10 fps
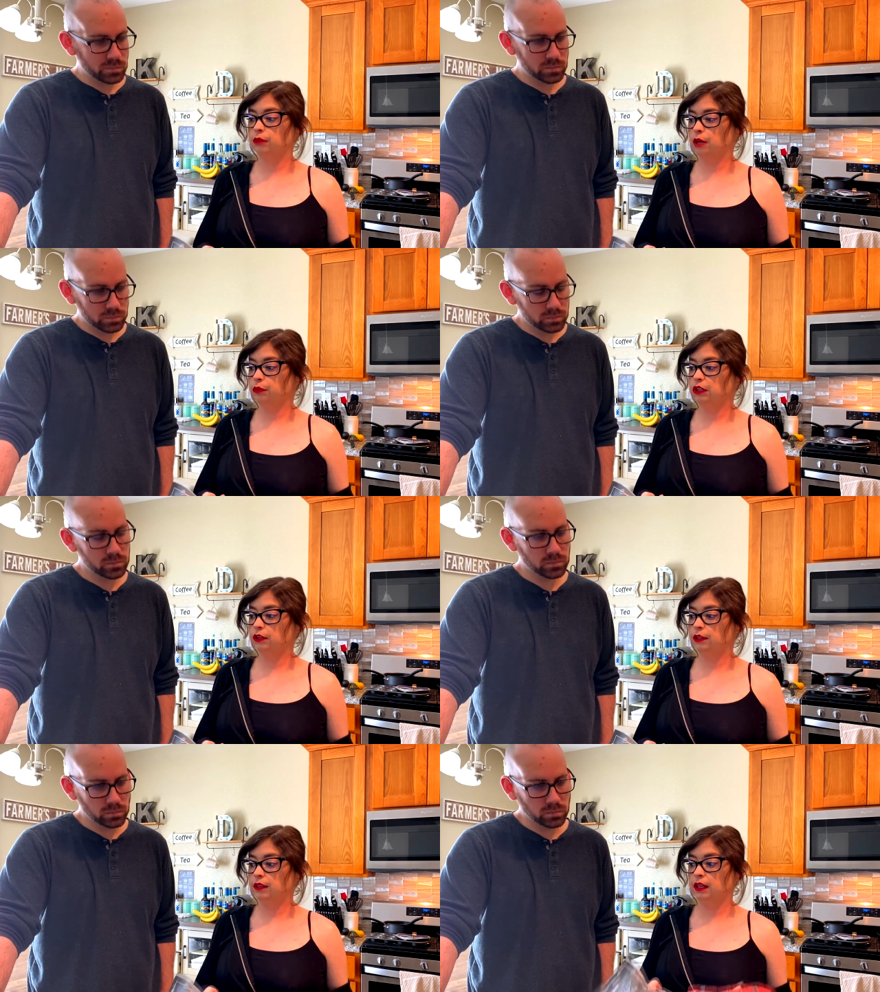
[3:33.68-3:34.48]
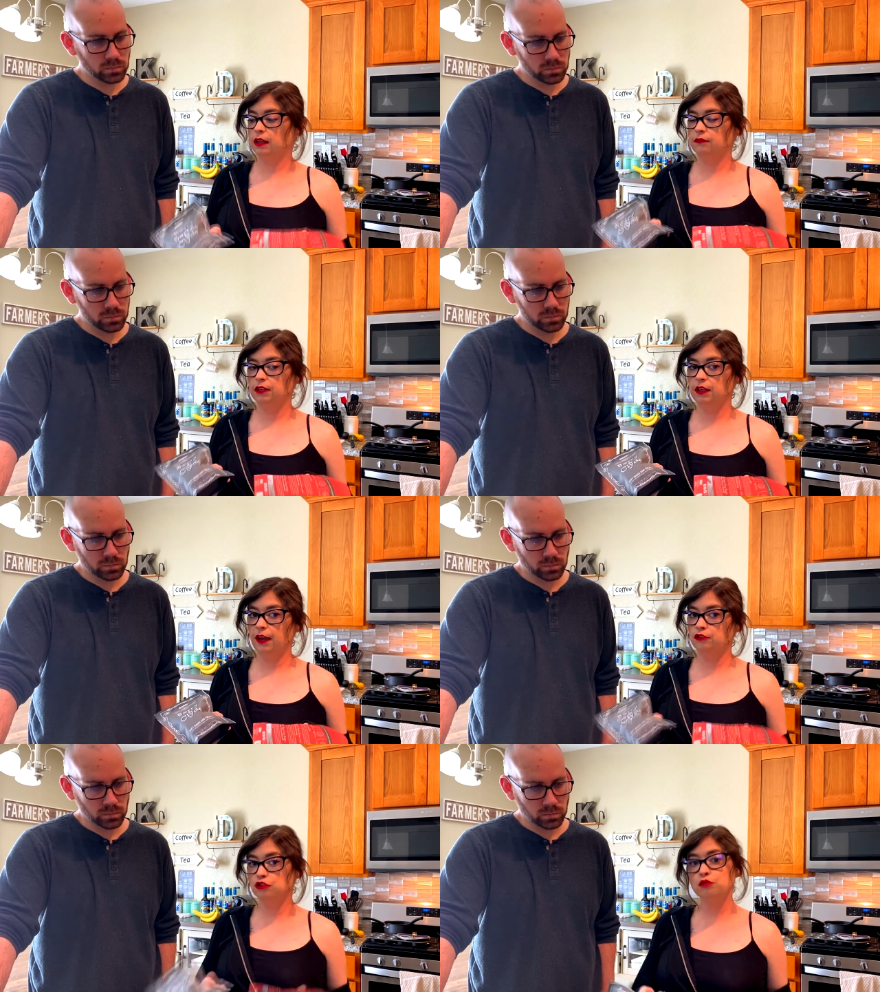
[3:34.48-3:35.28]
Speaker 1: in puppyhood that if he
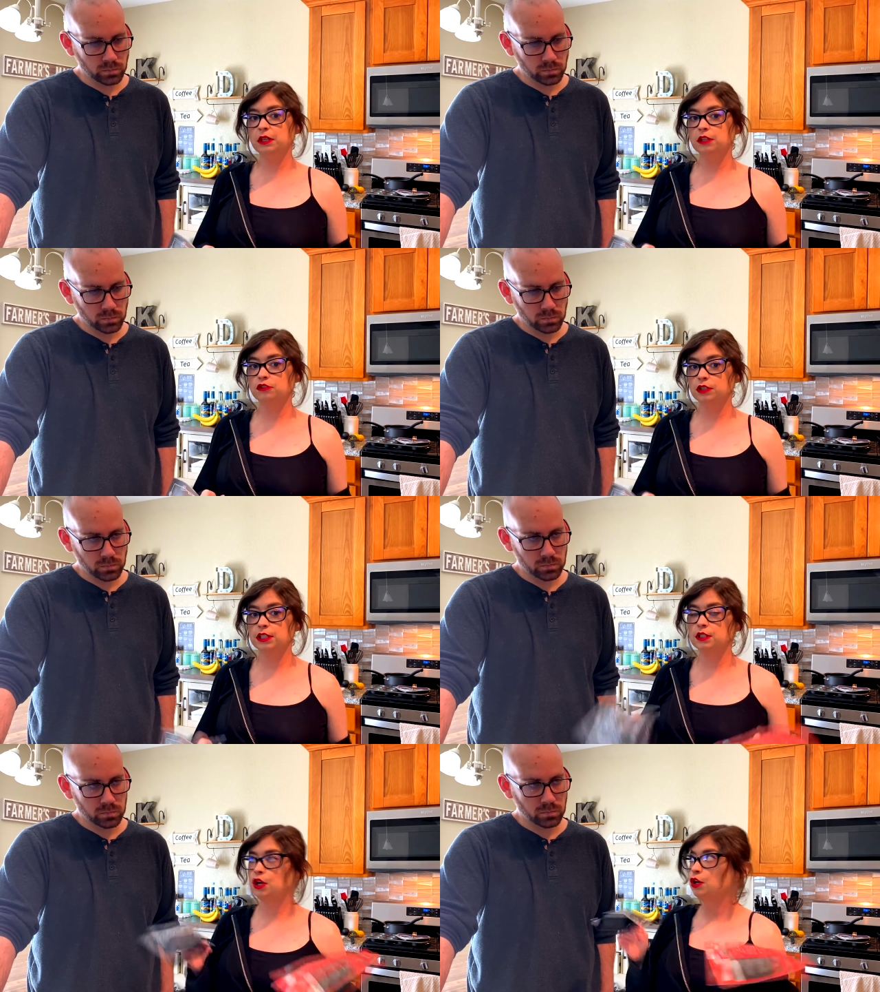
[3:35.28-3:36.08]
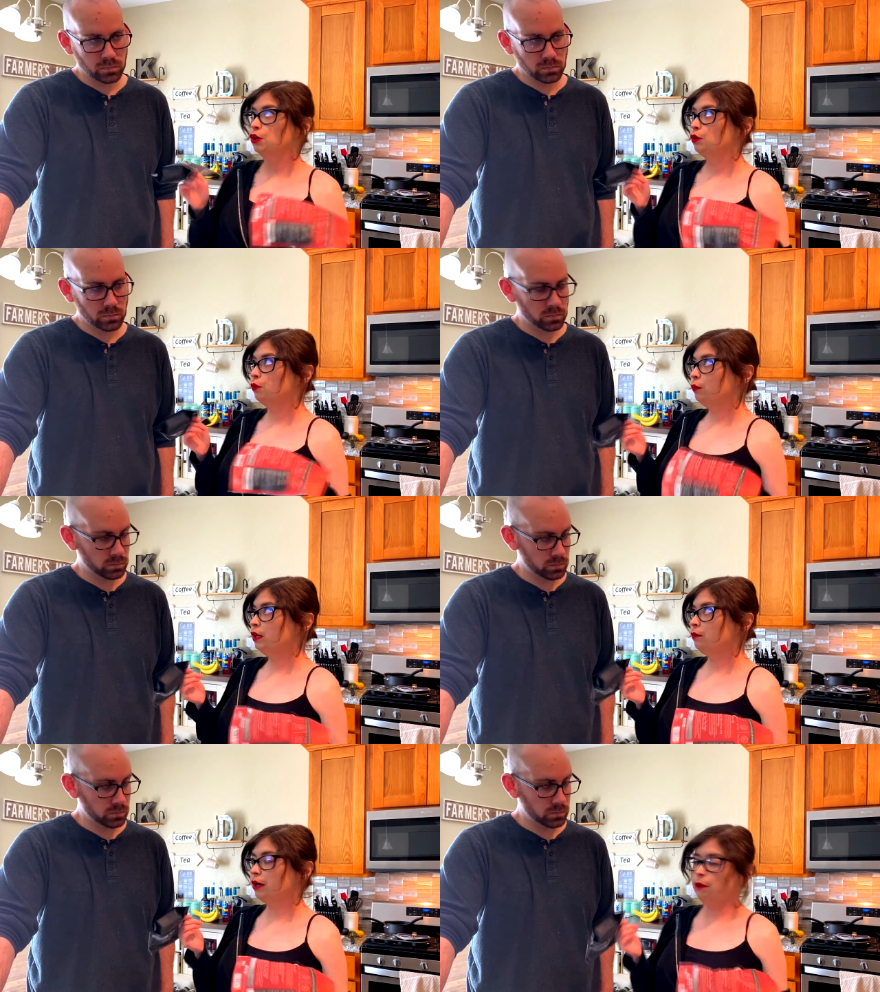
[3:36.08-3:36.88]
had too many treats,
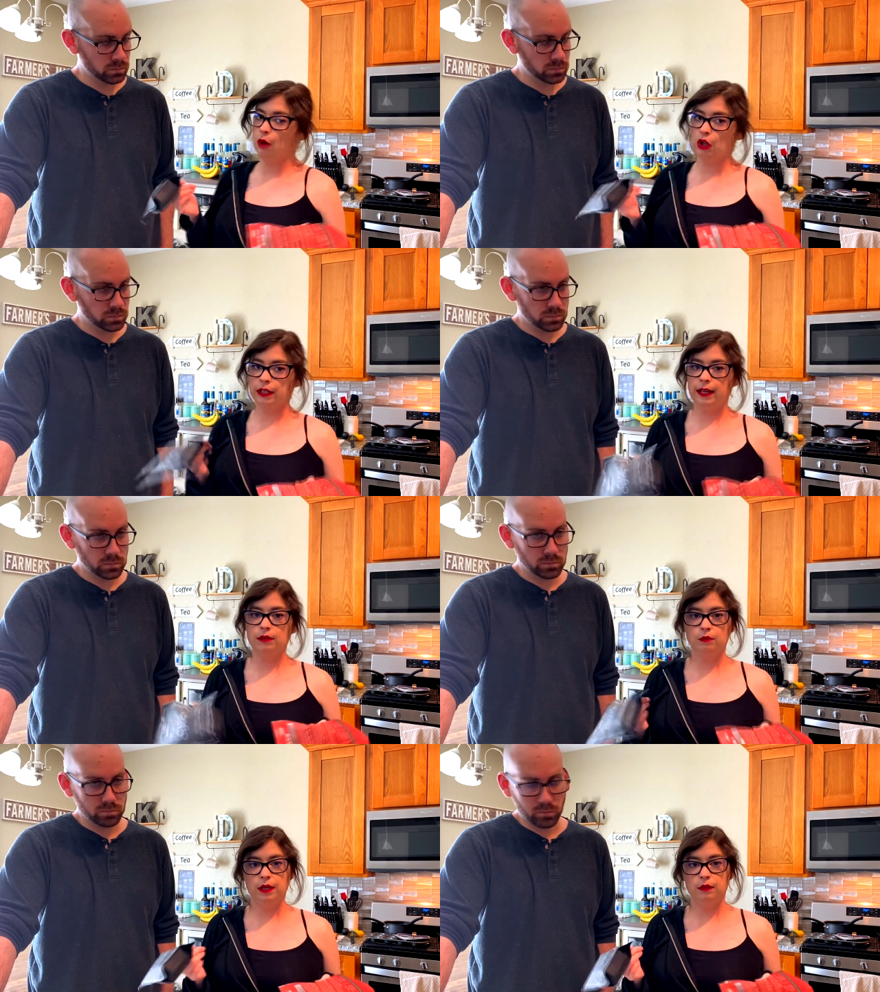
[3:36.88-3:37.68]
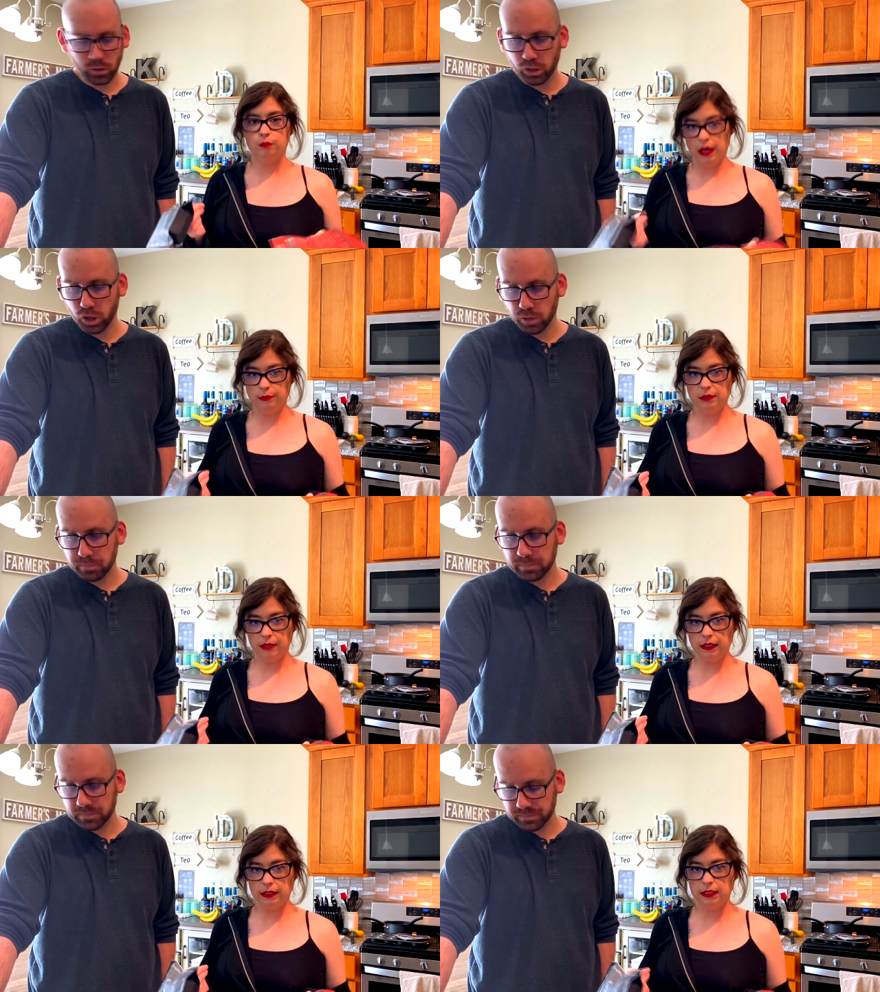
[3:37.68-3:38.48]
we were up all night with puppy
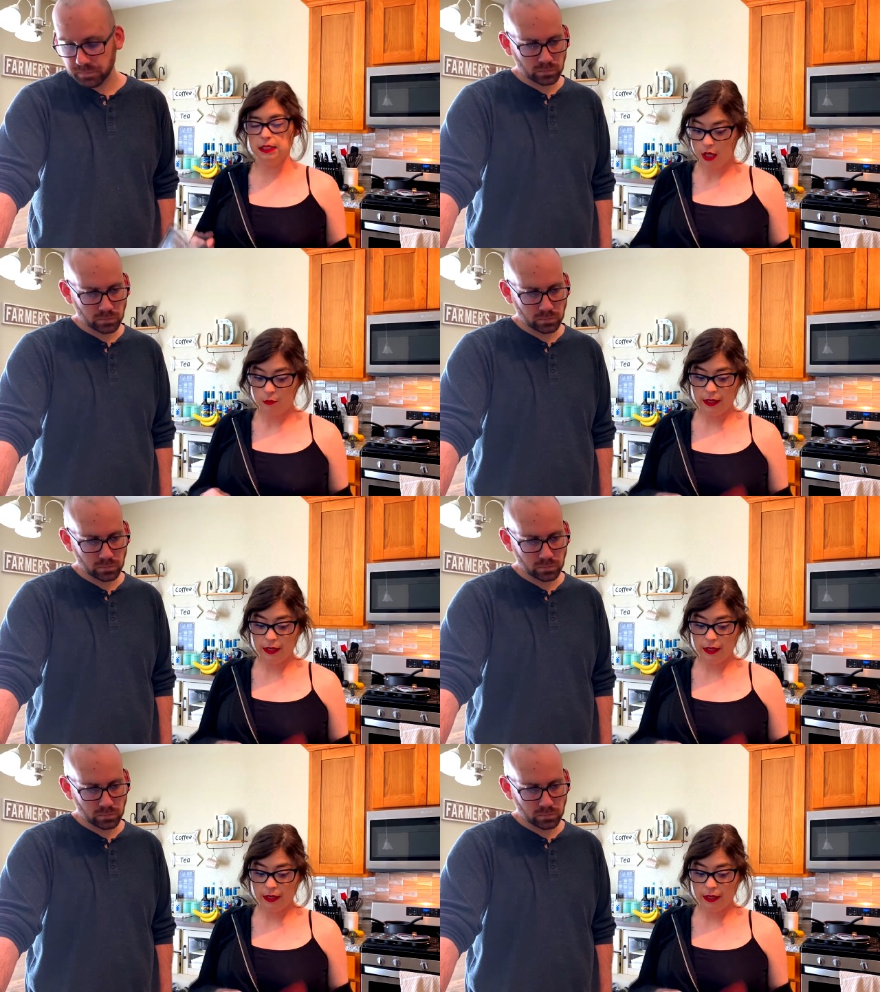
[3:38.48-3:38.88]
yep. belly.